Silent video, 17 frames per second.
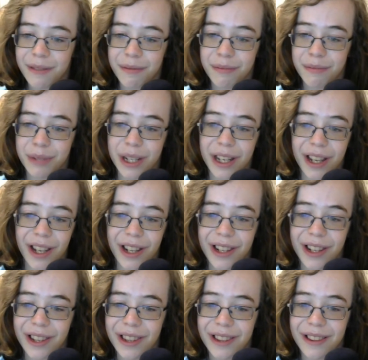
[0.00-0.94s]

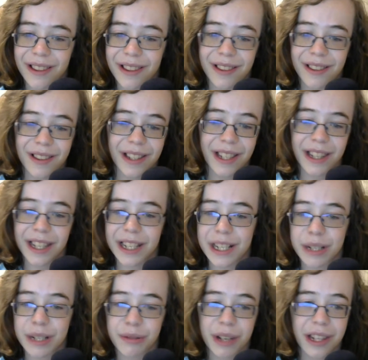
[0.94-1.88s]
But in
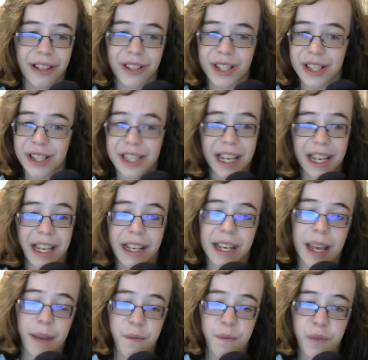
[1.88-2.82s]
this one, there's just like a
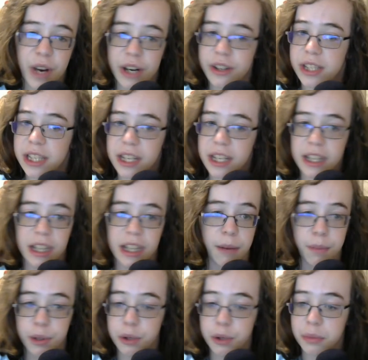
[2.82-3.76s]
campfire scene, and then
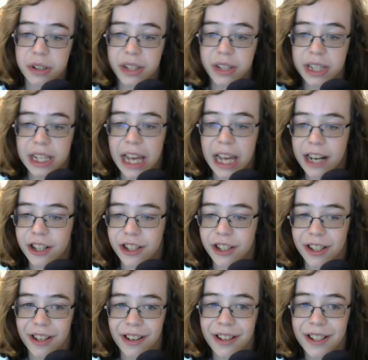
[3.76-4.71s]
boom, they're in the
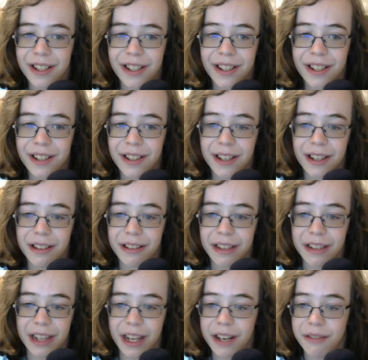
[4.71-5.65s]
action.
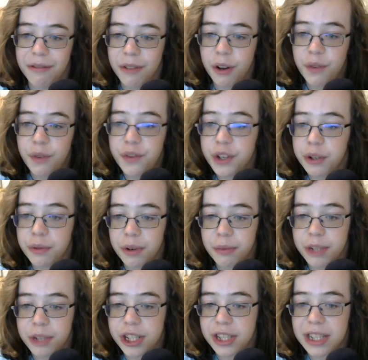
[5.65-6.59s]
And then a few of
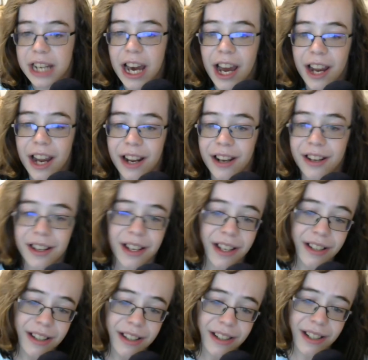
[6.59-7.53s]
them just die.
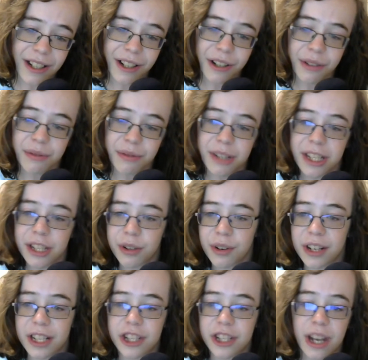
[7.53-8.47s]
They're
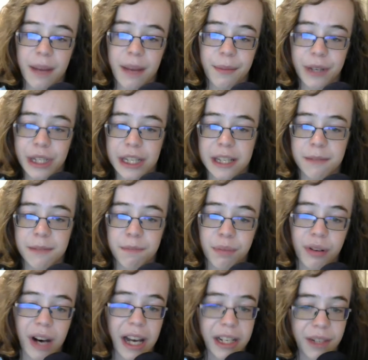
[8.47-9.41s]
sort of shameless
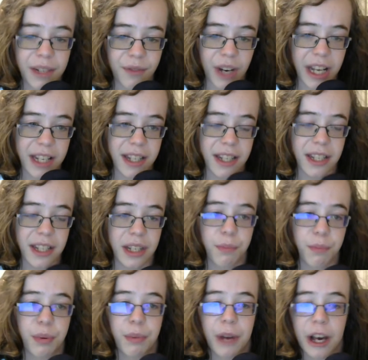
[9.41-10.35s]
plot devices to
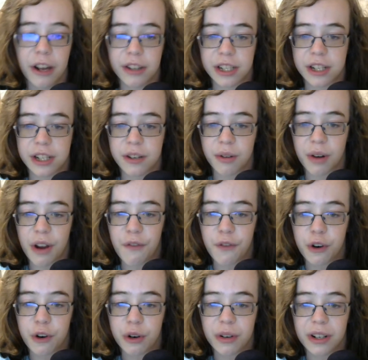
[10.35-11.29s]
propel the story
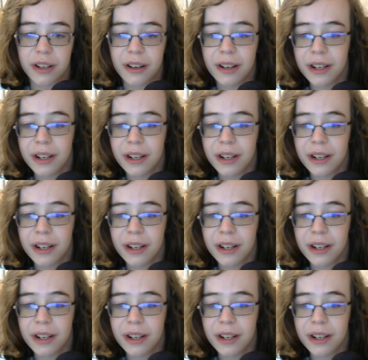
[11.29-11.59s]
forward,